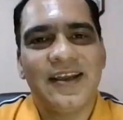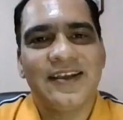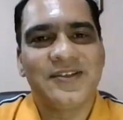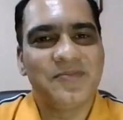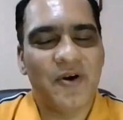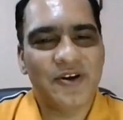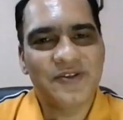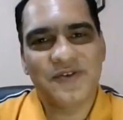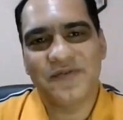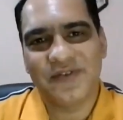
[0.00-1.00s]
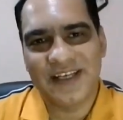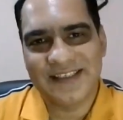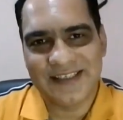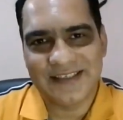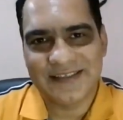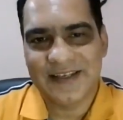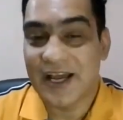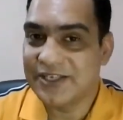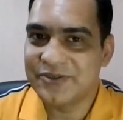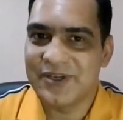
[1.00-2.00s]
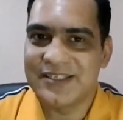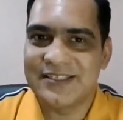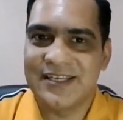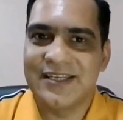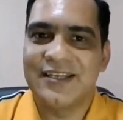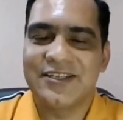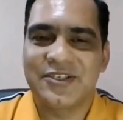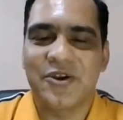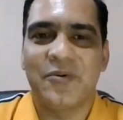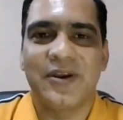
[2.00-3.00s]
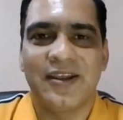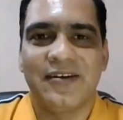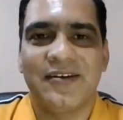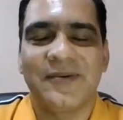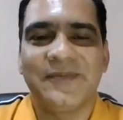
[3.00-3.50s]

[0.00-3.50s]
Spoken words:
is importance of 3Cs, as you can see listed over here.